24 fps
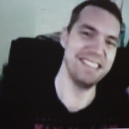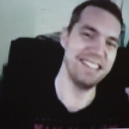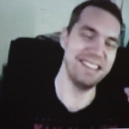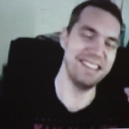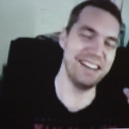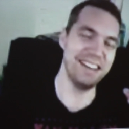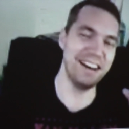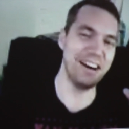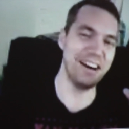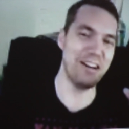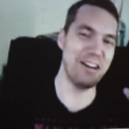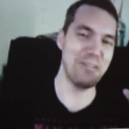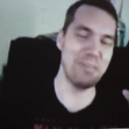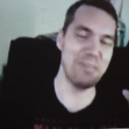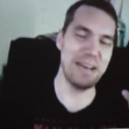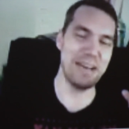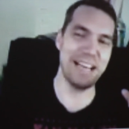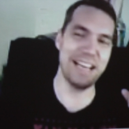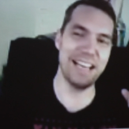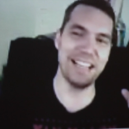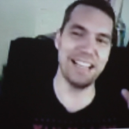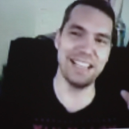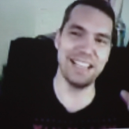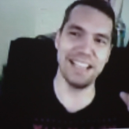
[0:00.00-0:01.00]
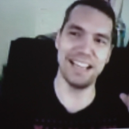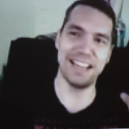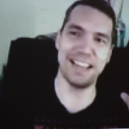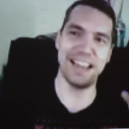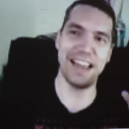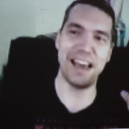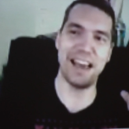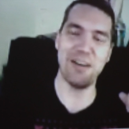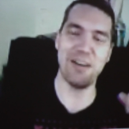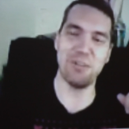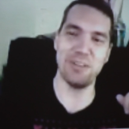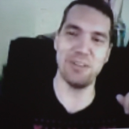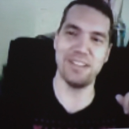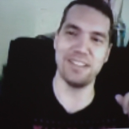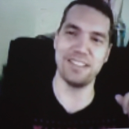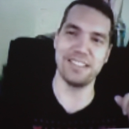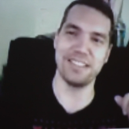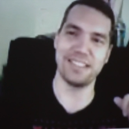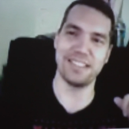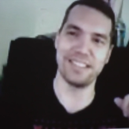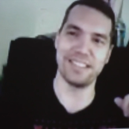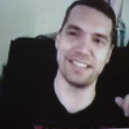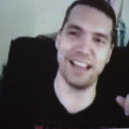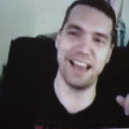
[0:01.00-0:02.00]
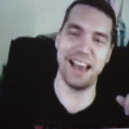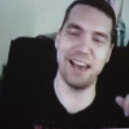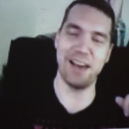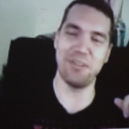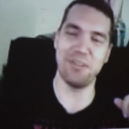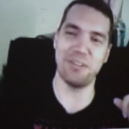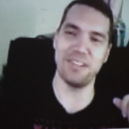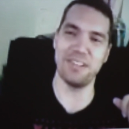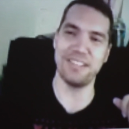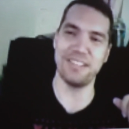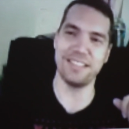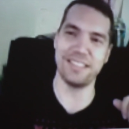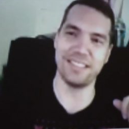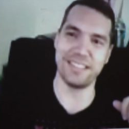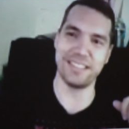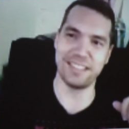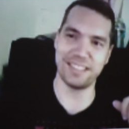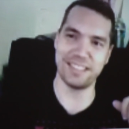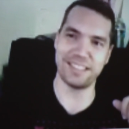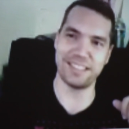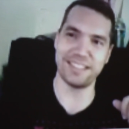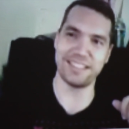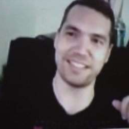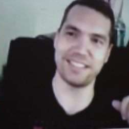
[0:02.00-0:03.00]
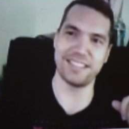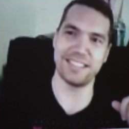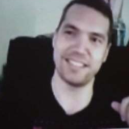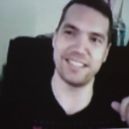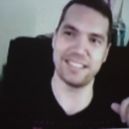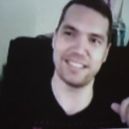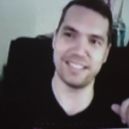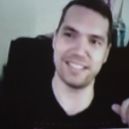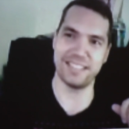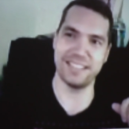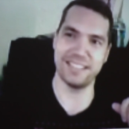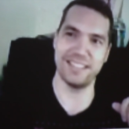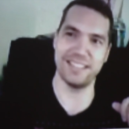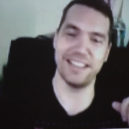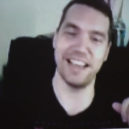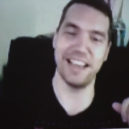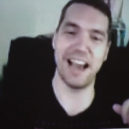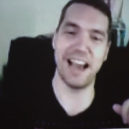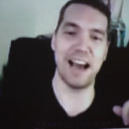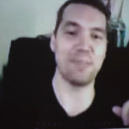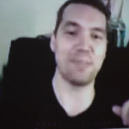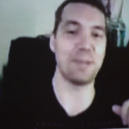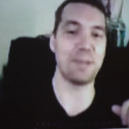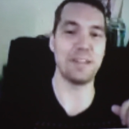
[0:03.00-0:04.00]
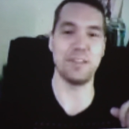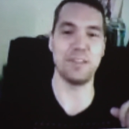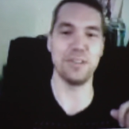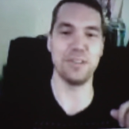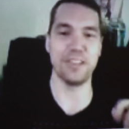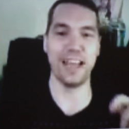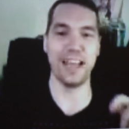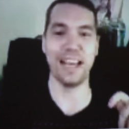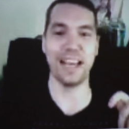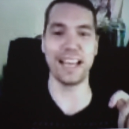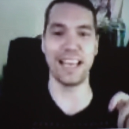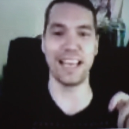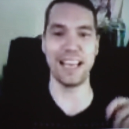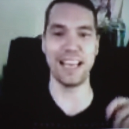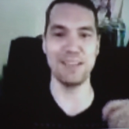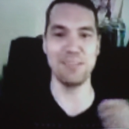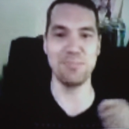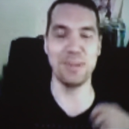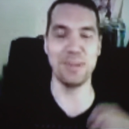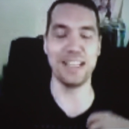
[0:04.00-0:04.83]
Oh man, yeah, that was that was. Yeah, I'm not doing that again.